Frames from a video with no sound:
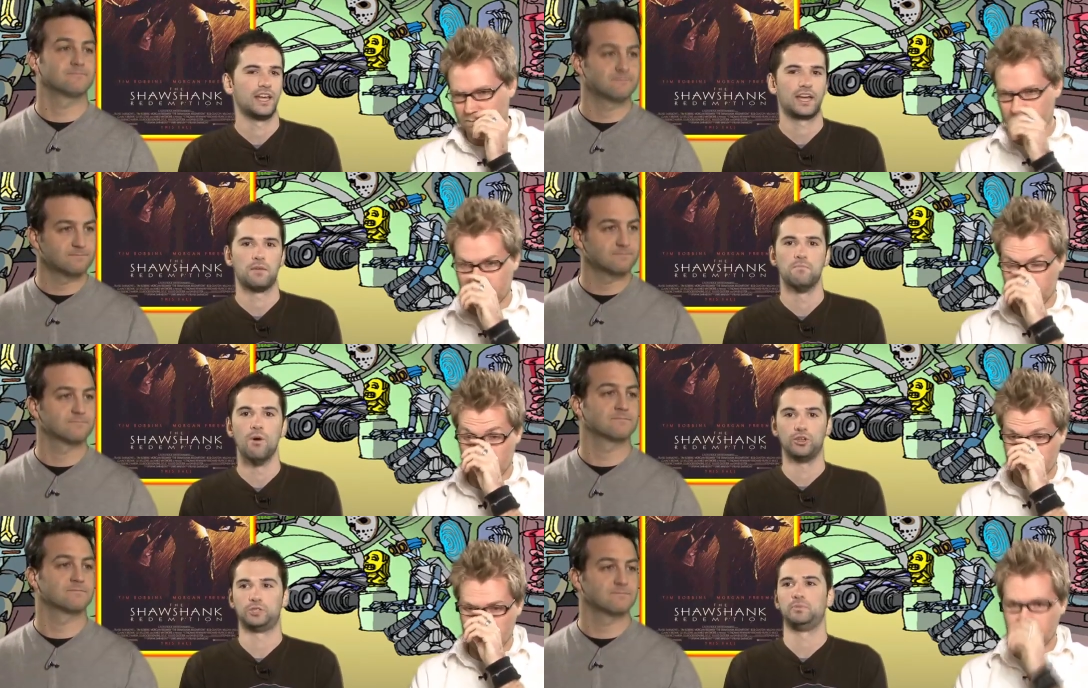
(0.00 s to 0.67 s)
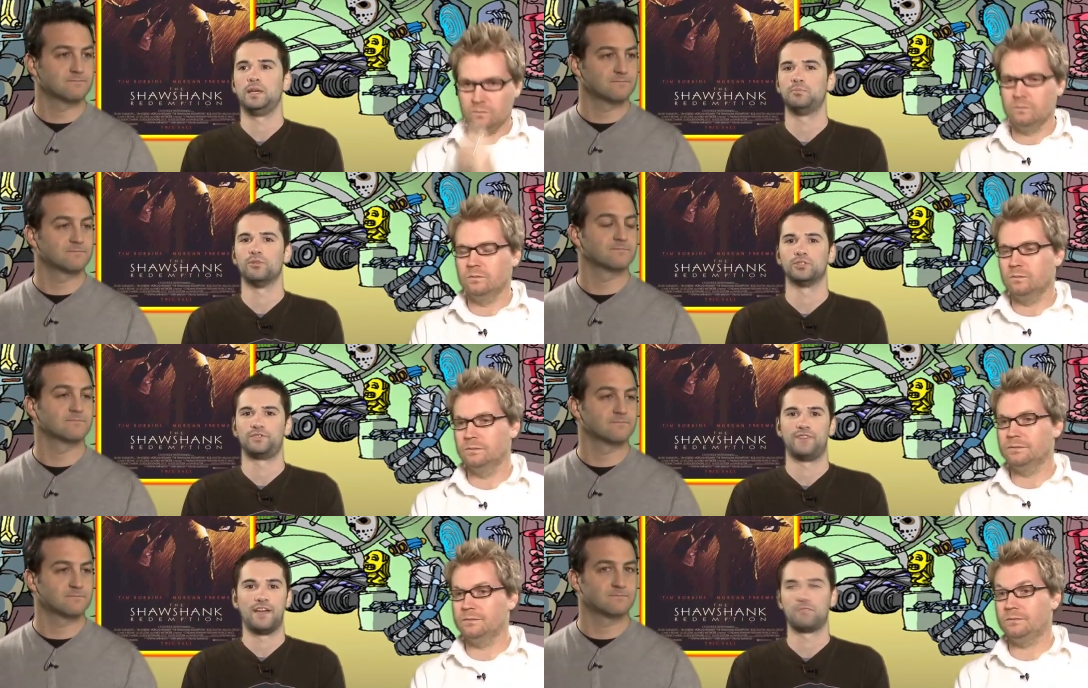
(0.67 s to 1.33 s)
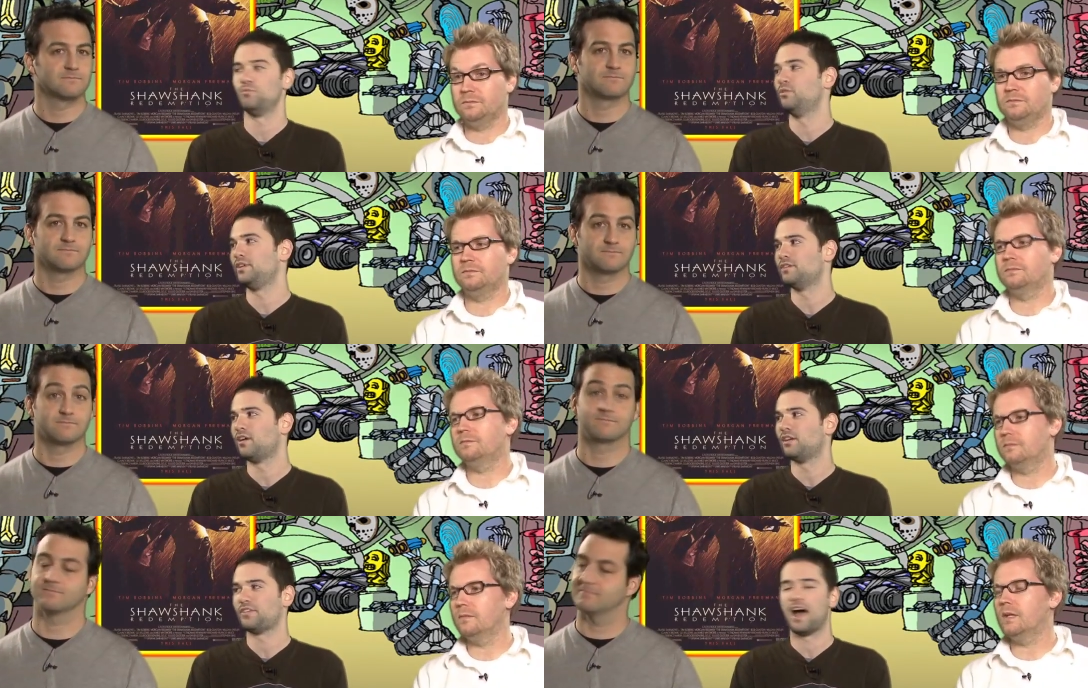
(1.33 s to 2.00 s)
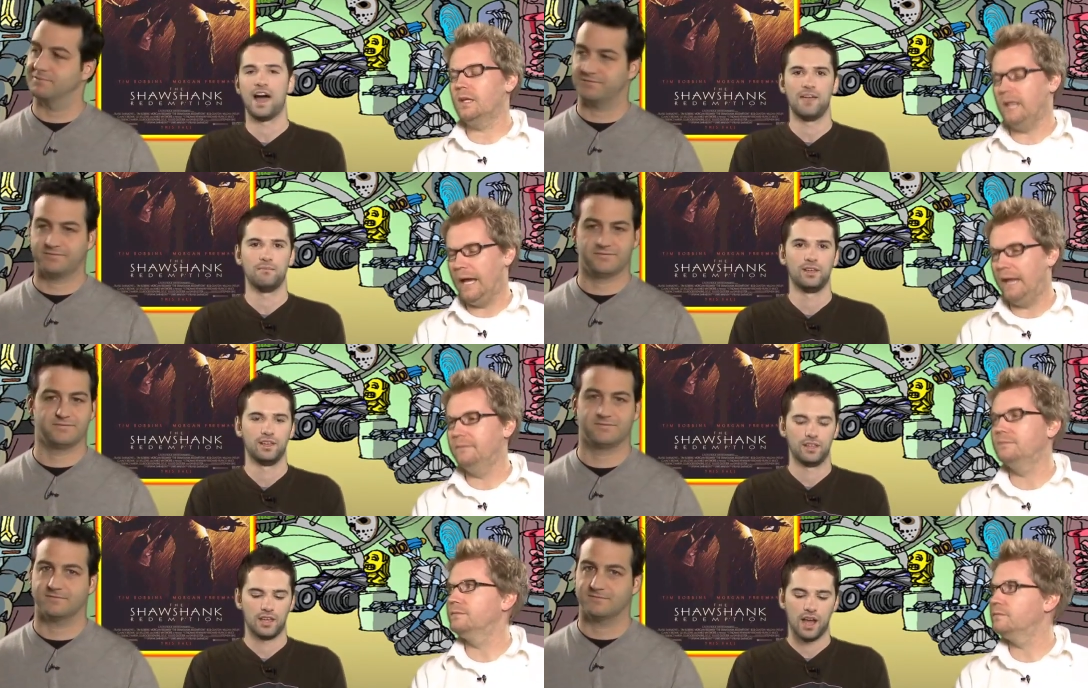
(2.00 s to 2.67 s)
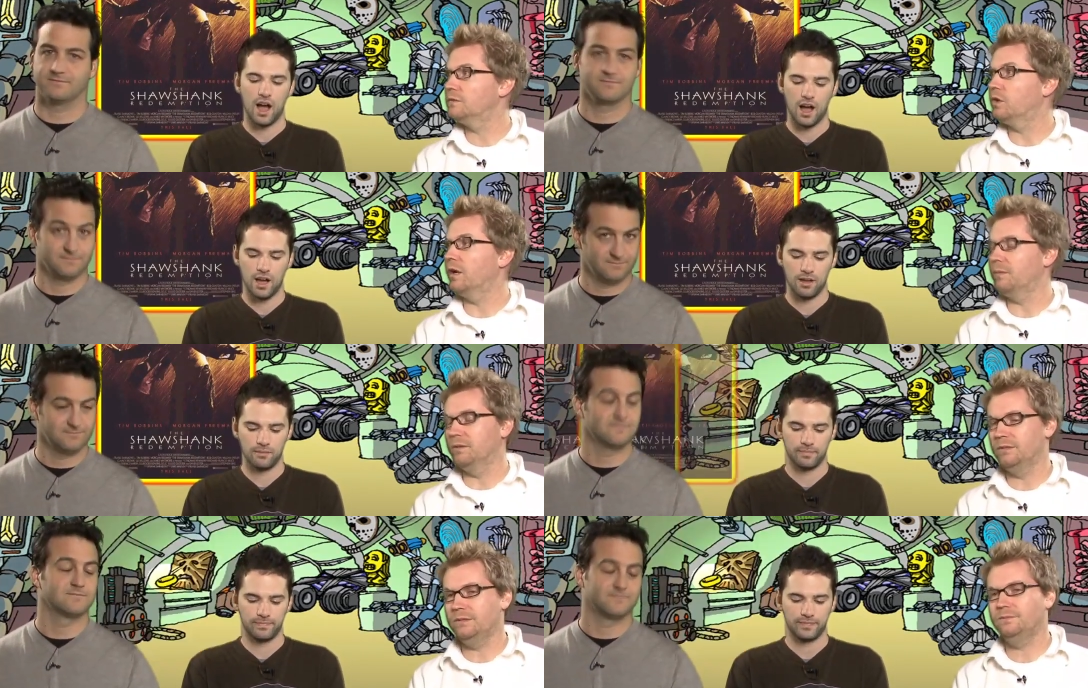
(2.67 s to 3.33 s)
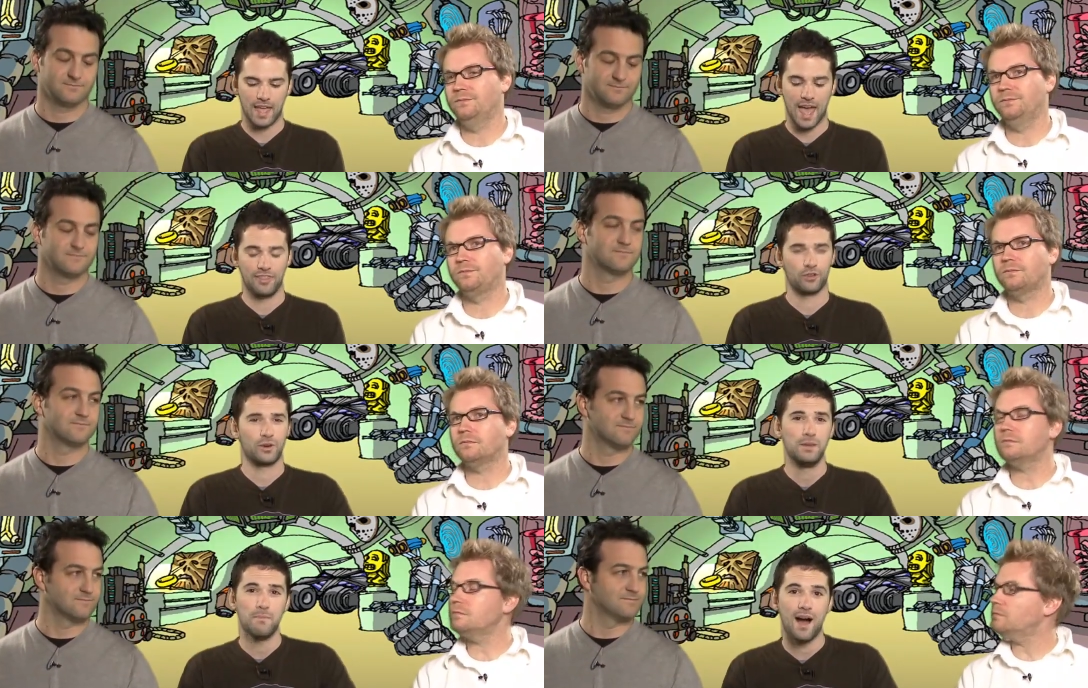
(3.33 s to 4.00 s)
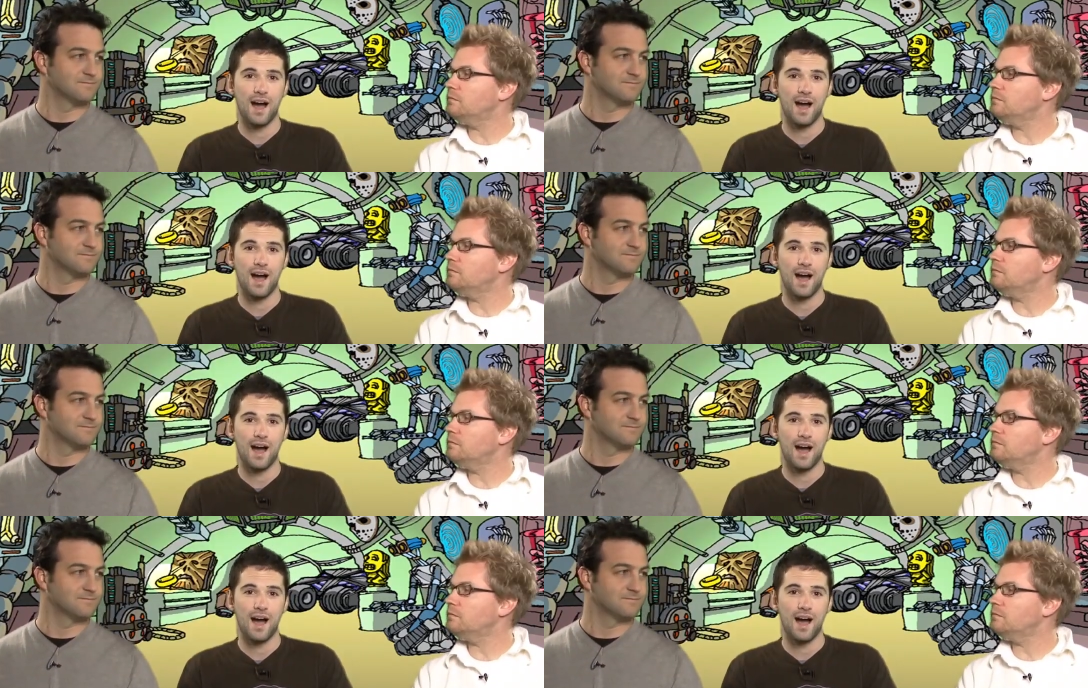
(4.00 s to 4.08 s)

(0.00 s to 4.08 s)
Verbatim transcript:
Speaker 1: is like most people's favorite movie of all time. Yeah. Great um, movie. And The Green